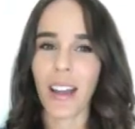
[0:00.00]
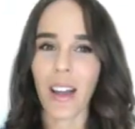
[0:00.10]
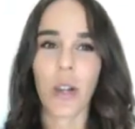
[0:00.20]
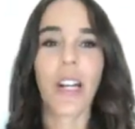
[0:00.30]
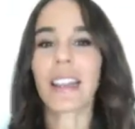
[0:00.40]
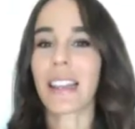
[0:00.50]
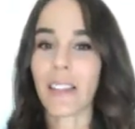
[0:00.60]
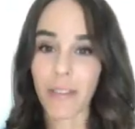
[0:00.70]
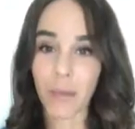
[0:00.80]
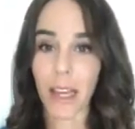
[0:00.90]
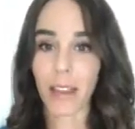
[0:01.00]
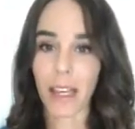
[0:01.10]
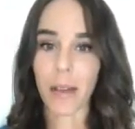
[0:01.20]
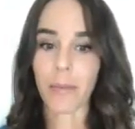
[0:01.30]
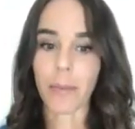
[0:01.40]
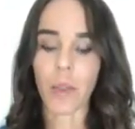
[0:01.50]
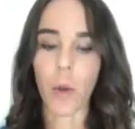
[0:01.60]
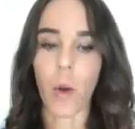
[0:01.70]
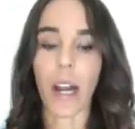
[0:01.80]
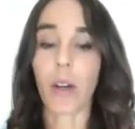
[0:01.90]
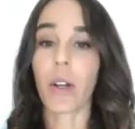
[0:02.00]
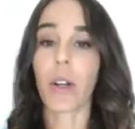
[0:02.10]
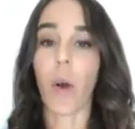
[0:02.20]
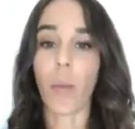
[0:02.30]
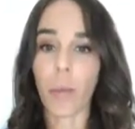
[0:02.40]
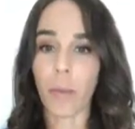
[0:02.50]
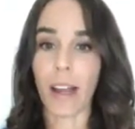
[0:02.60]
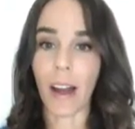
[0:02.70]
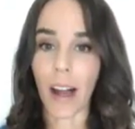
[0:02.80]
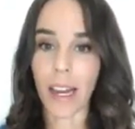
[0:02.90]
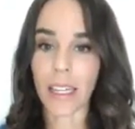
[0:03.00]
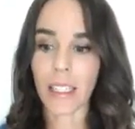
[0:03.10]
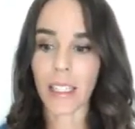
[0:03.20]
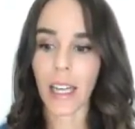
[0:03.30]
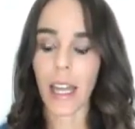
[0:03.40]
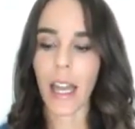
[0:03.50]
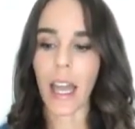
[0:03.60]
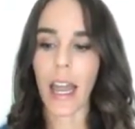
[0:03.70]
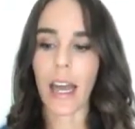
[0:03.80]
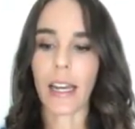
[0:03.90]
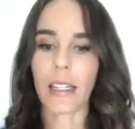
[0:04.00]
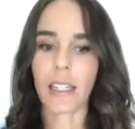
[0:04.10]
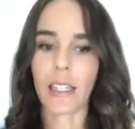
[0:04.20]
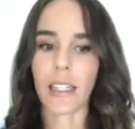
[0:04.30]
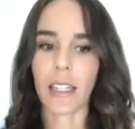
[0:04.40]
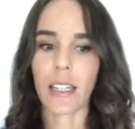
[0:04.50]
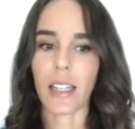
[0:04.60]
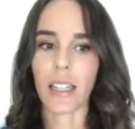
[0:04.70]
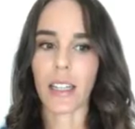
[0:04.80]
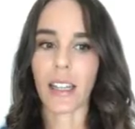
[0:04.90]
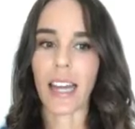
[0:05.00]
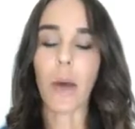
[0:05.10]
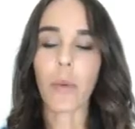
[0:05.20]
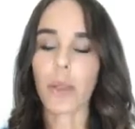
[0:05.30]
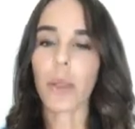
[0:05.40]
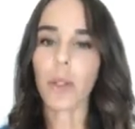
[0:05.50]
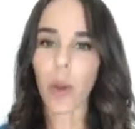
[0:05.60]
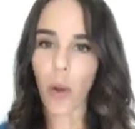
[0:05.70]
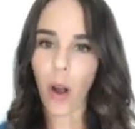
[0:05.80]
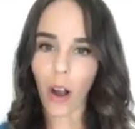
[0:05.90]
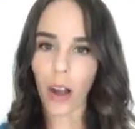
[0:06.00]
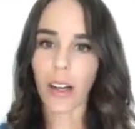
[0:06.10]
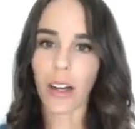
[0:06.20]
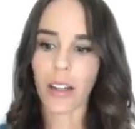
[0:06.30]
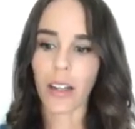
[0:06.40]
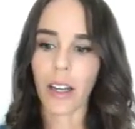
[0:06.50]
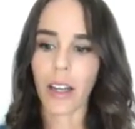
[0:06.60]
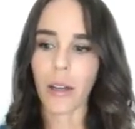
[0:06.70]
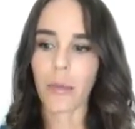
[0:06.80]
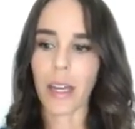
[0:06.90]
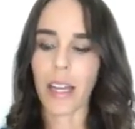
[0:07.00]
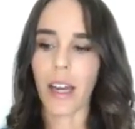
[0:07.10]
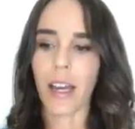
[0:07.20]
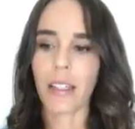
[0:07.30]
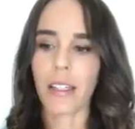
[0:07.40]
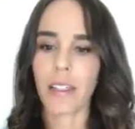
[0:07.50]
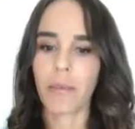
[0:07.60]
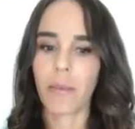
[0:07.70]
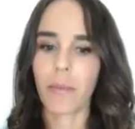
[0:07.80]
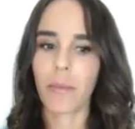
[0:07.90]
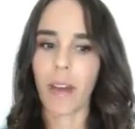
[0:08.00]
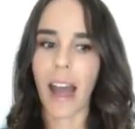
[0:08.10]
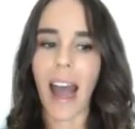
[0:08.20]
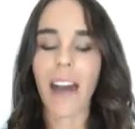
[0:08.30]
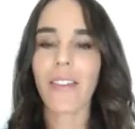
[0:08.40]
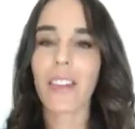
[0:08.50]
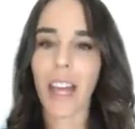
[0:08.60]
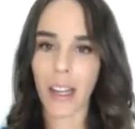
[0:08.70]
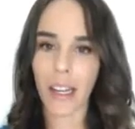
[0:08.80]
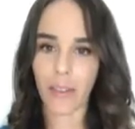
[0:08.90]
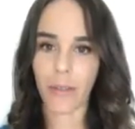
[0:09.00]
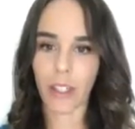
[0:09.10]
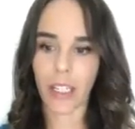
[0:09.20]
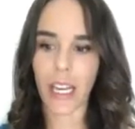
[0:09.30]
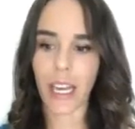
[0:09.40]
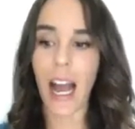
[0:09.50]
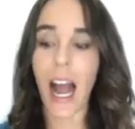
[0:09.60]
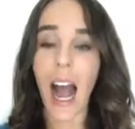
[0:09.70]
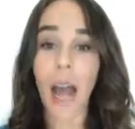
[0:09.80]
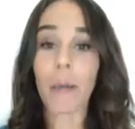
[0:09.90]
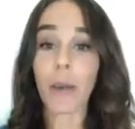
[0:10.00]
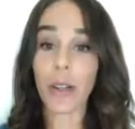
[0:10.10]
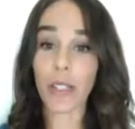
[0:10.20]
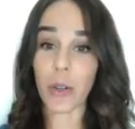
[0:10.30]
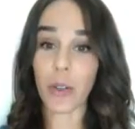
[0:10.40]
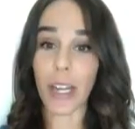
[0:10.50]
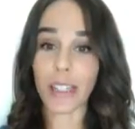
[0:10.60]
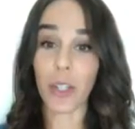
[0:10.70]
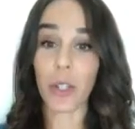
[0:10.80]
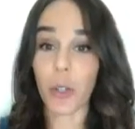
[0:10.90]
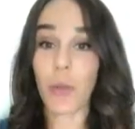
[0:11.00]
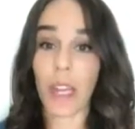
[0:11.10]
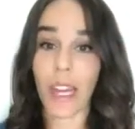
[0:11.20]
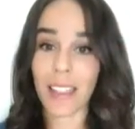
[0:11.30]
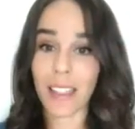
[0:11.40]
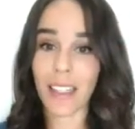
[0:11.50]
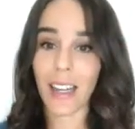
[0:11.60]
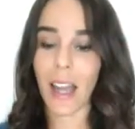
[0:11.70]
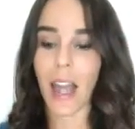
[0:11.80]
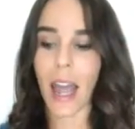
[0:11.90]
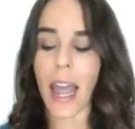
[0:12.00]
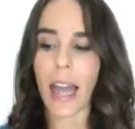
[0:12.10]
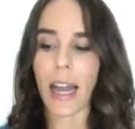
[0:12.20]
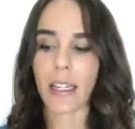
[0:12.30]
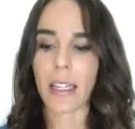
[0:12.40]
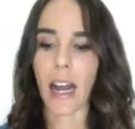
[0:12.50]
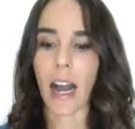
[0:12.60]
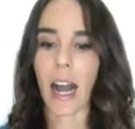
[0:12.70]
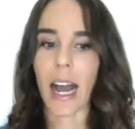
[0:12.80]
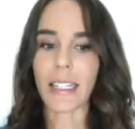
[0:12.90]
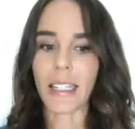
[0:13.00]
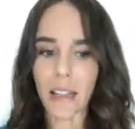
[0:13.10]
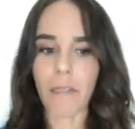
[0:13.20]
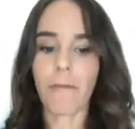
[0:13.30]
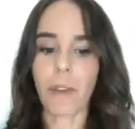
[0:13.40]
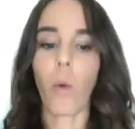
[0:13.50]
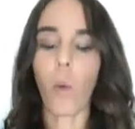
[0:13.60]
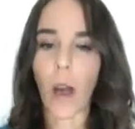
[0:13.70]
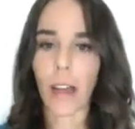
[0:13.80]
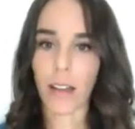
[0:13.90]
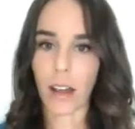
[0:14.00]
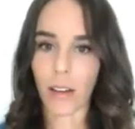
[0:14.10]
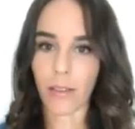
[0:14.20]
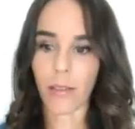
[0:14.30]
couldn't lift my limbs, or I couldn't open my eyes. And that was so hard, because having that kind of fatigue, I'm a person who likes to do things, and I didn't feel well enough